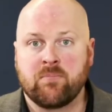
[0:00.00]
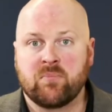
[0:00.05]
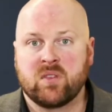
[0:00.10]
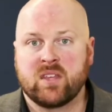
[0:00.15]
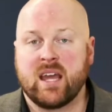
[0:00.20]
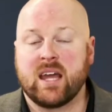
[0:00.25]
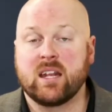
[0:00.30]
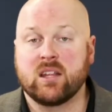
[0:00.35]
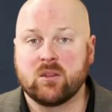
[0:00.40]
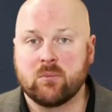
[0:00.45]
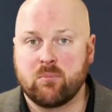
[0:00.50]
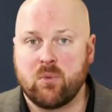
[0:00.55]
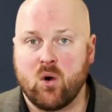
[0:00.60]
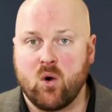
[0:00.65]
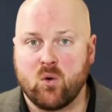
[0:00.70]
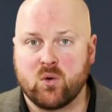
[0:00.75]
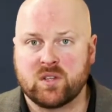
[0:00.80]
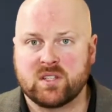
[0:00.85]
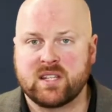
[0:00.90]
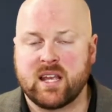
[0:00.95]
Getting the
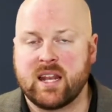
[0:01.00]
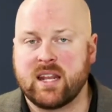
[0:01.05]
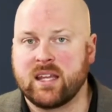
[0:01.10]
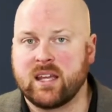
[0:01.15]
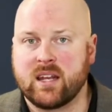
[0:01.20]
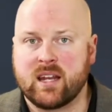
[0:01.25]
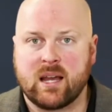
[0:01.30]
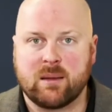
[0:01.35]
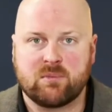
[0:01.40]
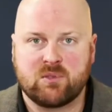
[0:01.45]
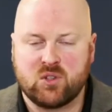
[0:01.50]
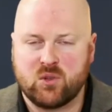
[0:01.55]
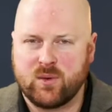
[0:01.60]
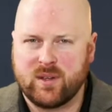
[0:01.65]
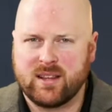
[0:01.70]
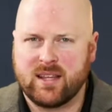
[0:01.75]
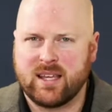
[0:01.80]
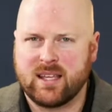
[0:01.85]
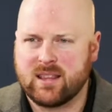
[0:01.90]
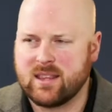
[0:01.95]
post, setting it up, doing
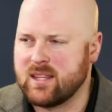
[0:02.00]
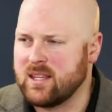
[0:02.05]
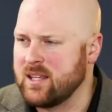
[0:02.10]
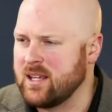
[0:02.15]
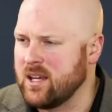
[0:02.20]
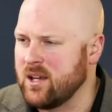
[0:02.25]
like the,